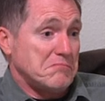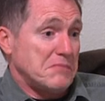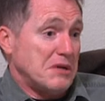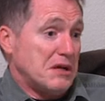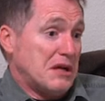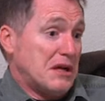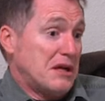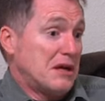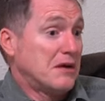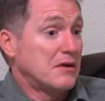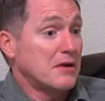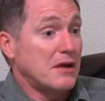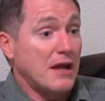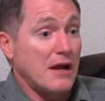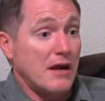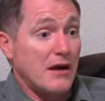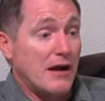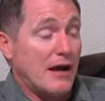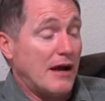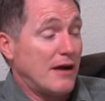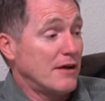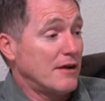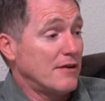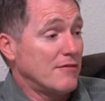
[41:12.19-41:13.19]
And I don't
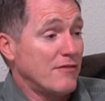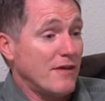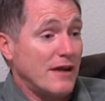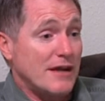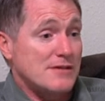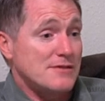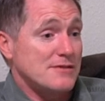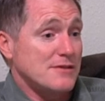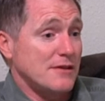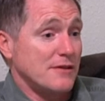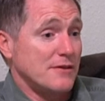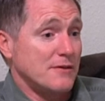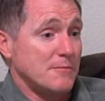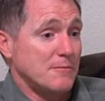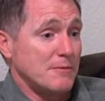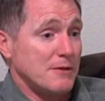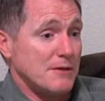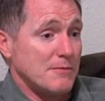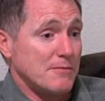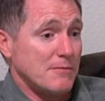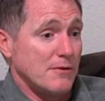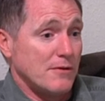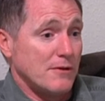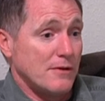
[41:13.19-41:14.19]
care how it affects other
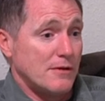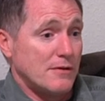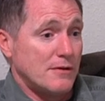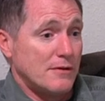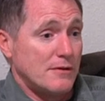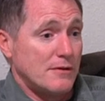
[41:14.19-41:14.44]
people.